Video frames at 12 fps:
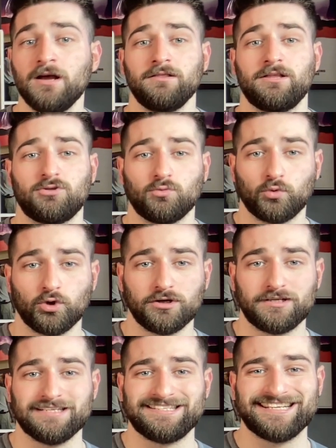that the
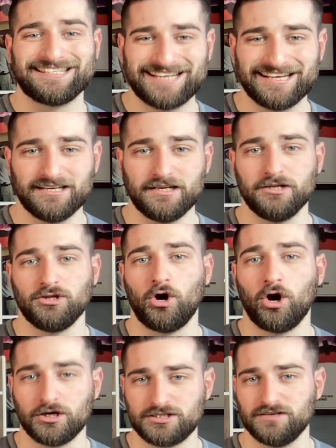world is dictated in the
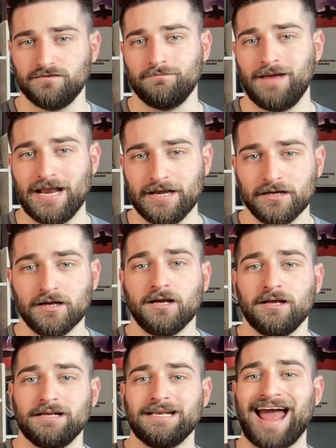hearts of men
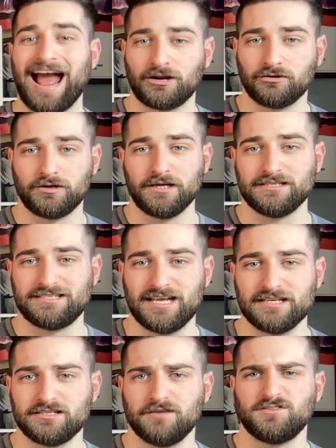in an aggregate
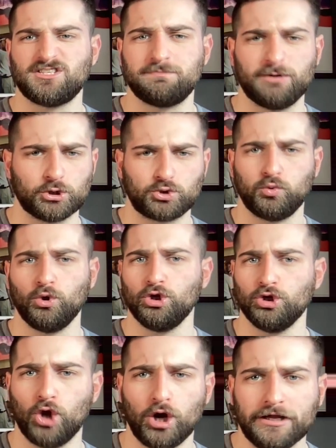sense of spiritual
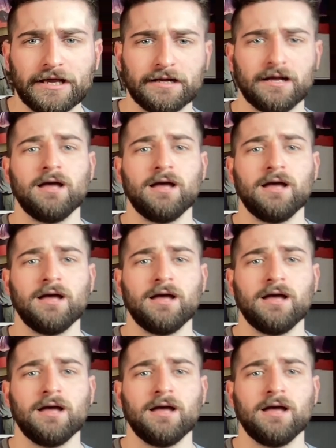longing